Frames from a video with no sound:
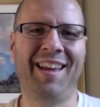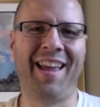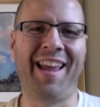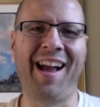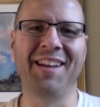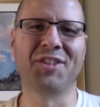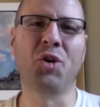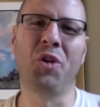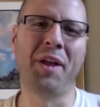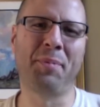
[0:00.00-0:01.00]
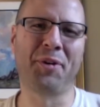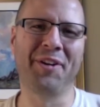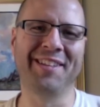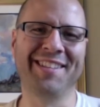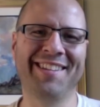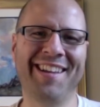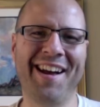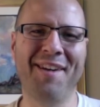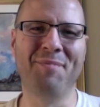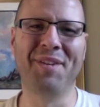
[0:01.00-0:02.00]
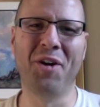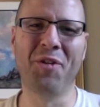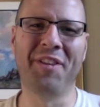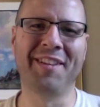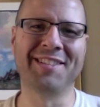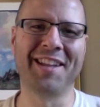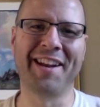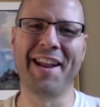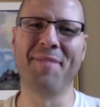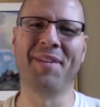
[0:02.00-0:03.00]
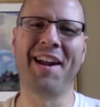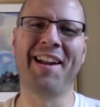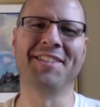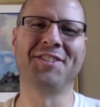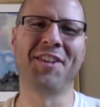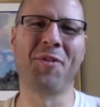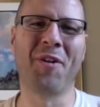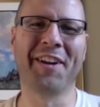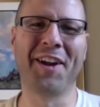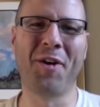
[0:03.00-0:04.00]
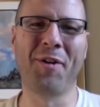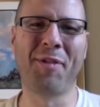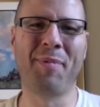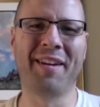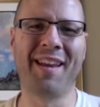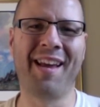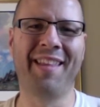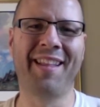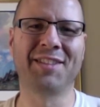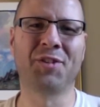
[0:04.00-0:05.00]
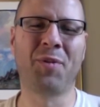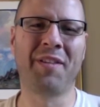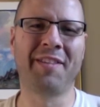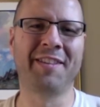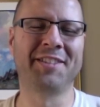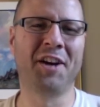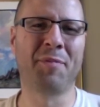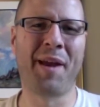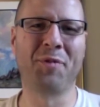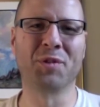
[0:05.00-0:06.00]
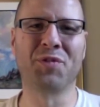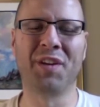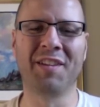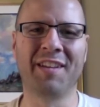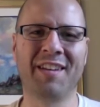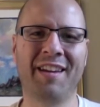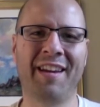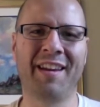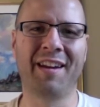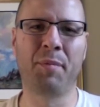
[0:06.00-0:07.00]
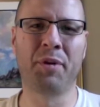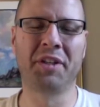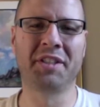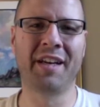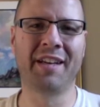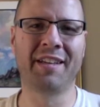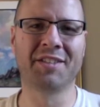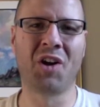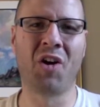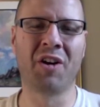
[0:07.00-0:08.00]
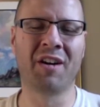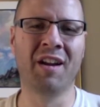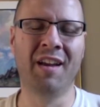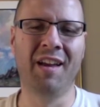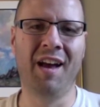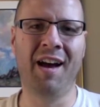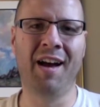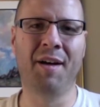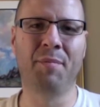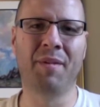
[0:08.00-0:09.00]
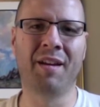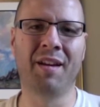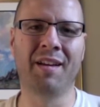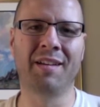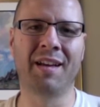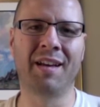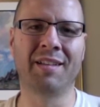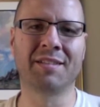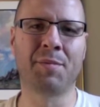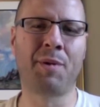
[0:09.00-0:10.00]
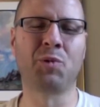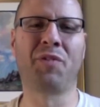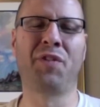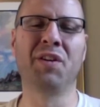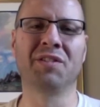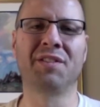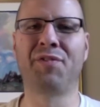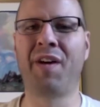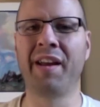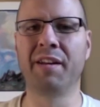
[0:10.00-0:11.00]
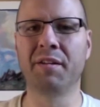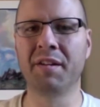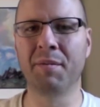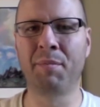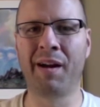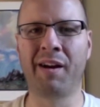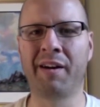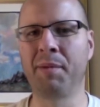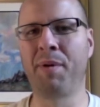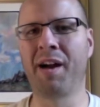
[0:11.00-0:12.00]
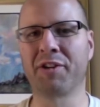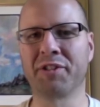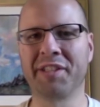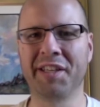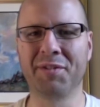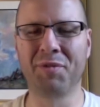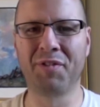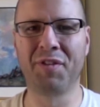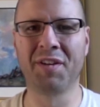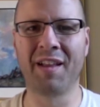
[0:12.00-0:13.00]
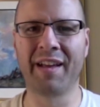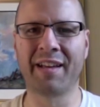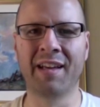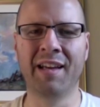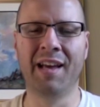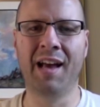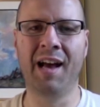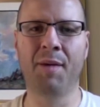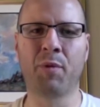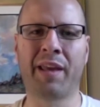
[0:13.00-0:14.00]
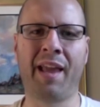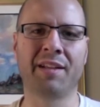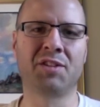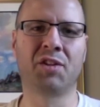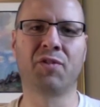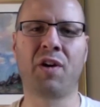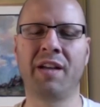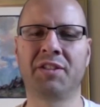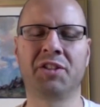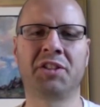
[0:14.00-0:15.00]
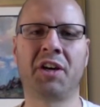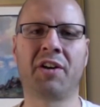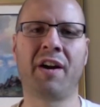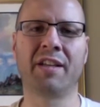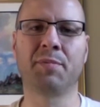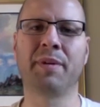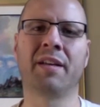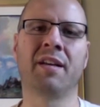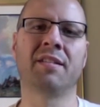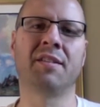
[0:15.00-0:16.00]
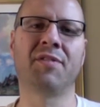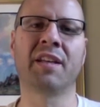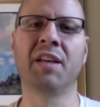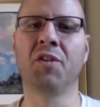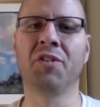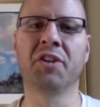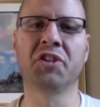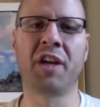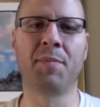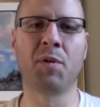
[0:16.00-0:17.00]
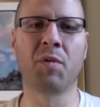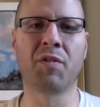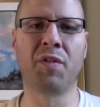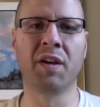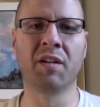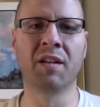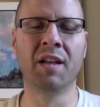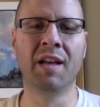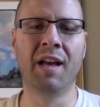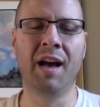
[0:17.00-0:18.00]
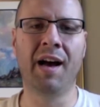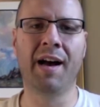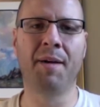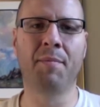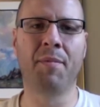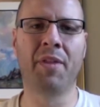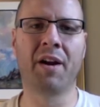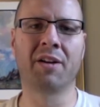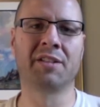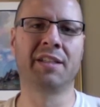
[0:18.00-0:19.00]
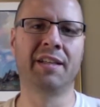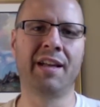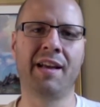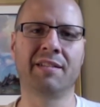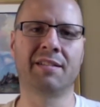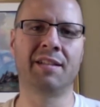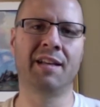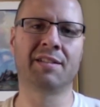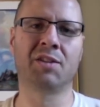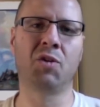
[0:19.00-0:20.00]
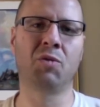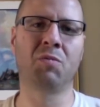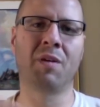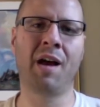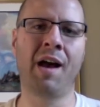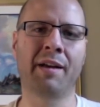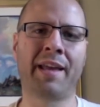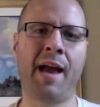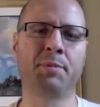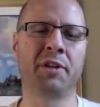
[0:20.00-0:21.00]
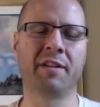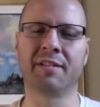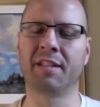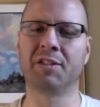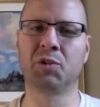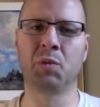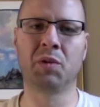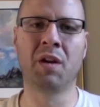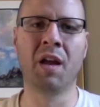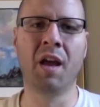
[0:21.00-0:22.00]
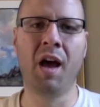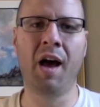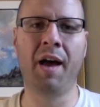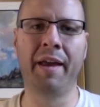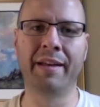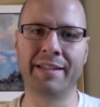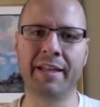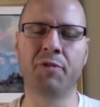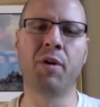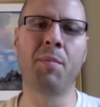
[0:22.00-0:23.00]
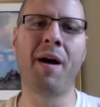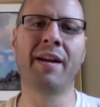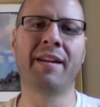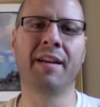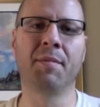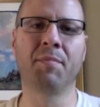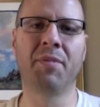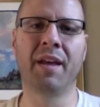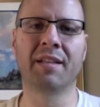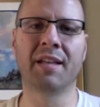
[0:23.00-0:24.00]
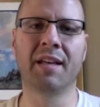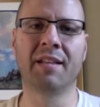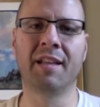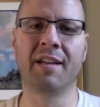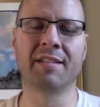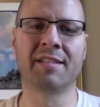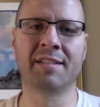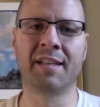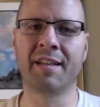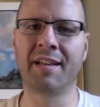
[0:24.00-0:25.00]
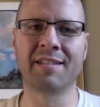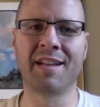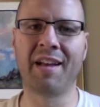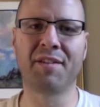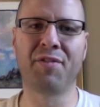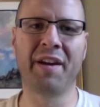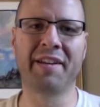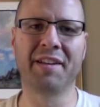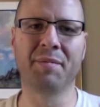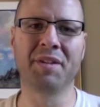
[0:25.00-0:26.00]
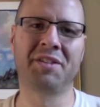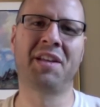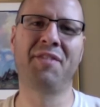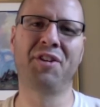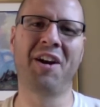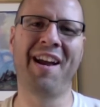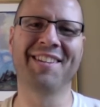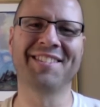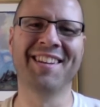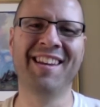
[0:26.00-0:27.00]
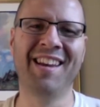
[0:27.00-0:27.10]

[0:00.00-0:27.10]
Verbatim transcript: Hey, high school hypocrite. Um, know that it's not a name that I necessarily wanted to go with, but uh, that's the way that this young man was feeling, and I appreciate his heart. Um, and uh, sometimes we feel defined by our hypocrisy. We feel like um, we can't serve Christ or share Christ because of the guilt and the shame that we feel um, that our sin has has so uh, captured us. I just would uh, and did remind him that uh, that his sin has not defined him; his Savior has.